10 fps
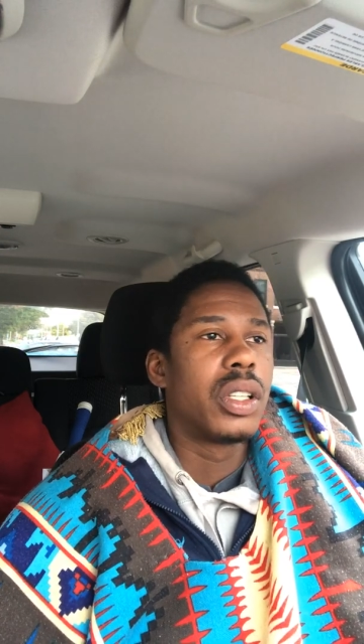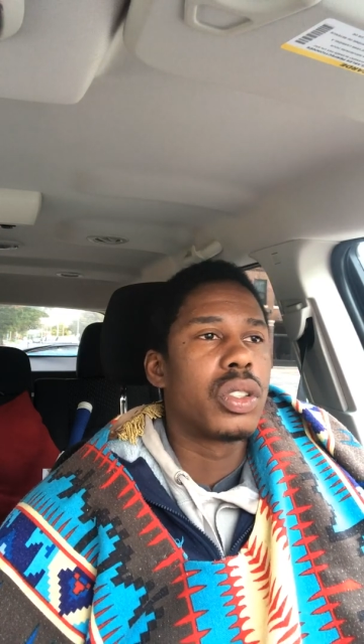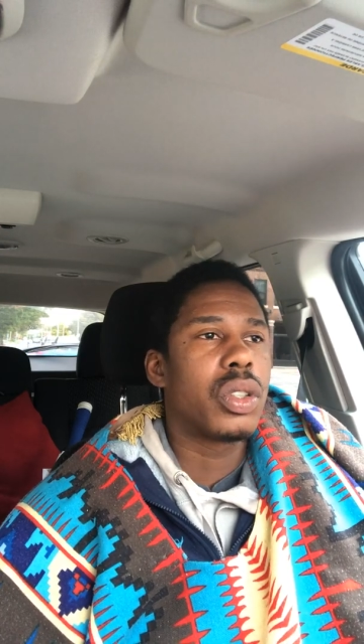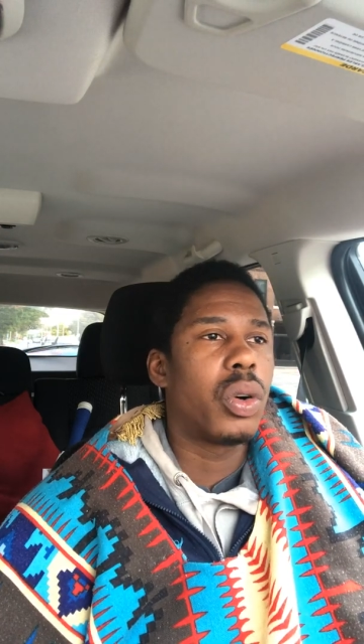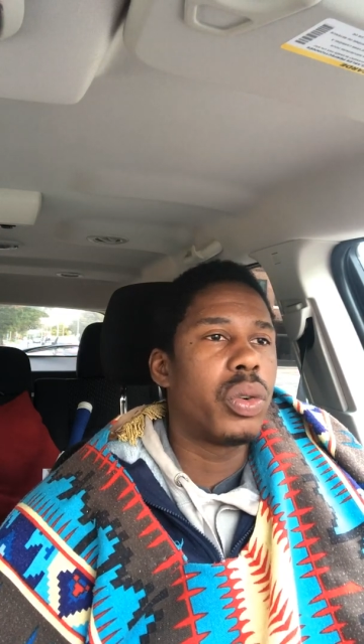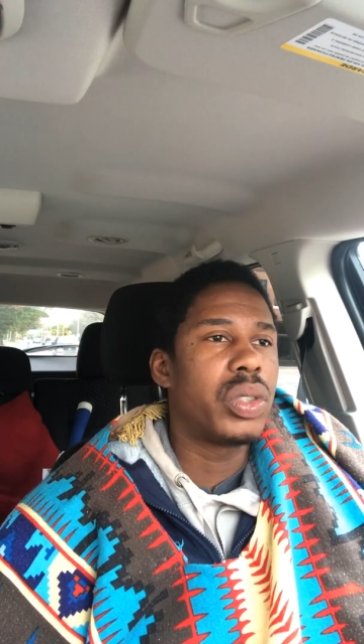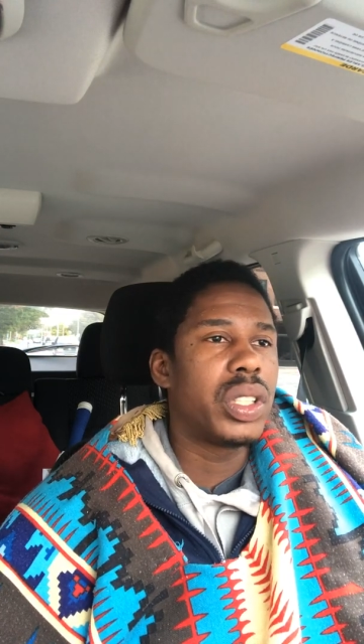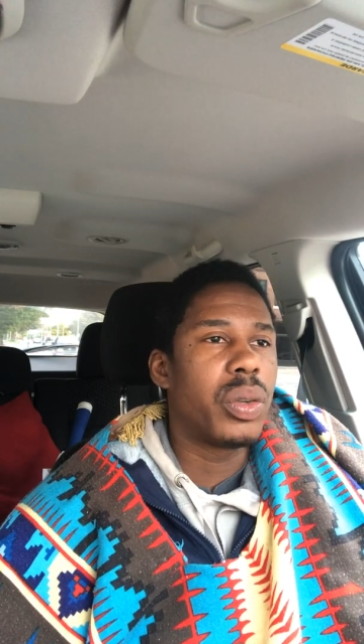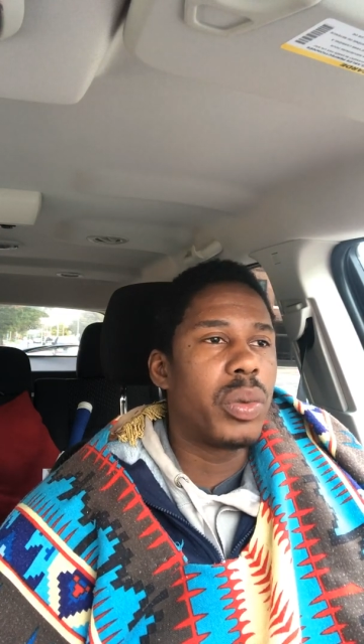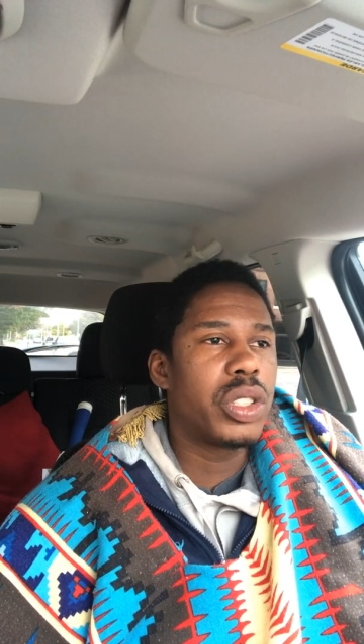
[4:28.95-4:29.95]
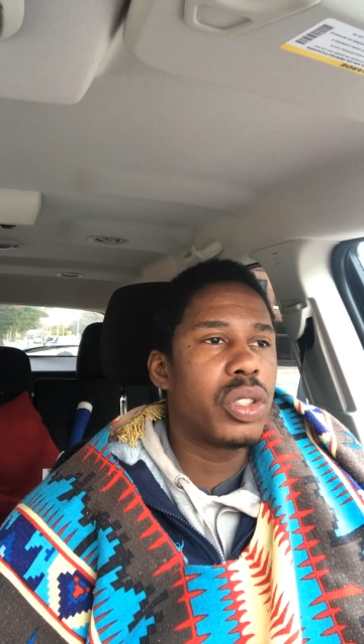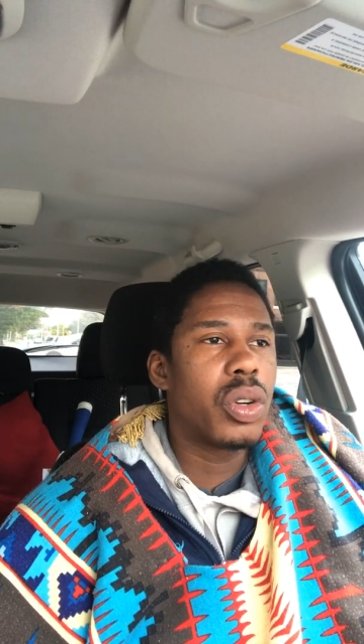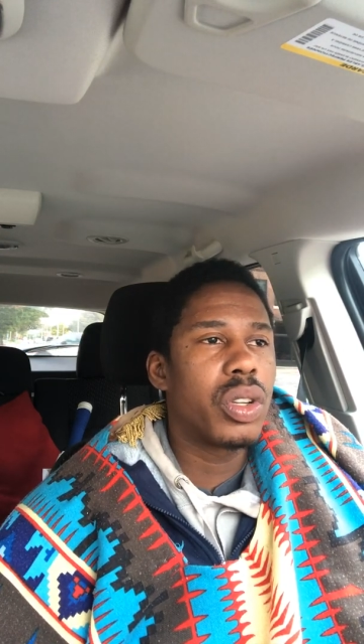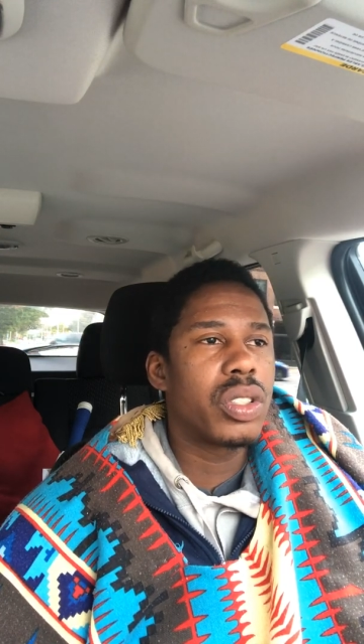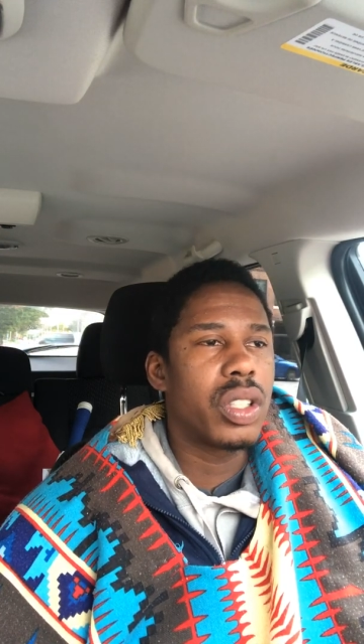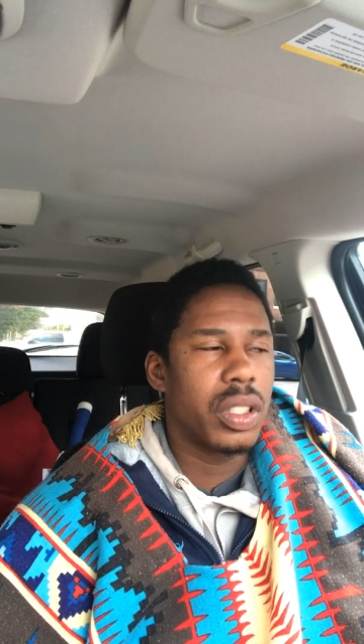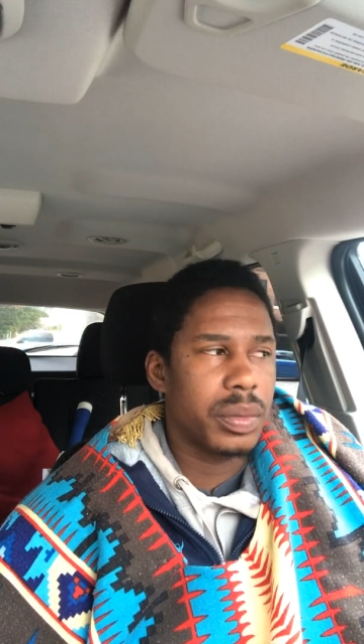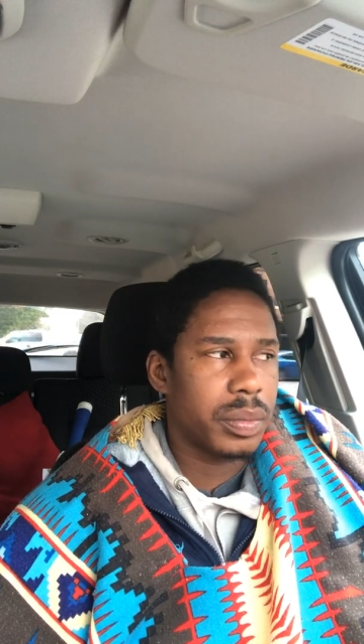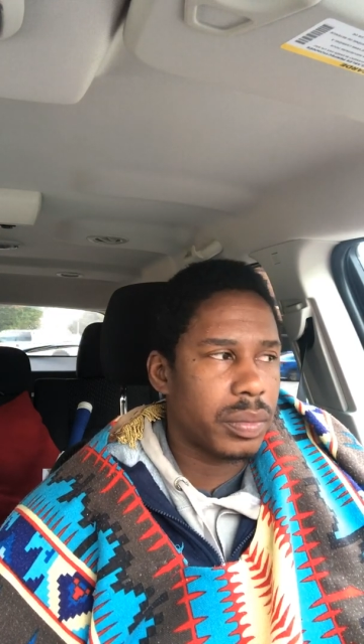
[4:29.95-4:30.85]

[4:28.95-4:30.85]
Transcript: So once you go into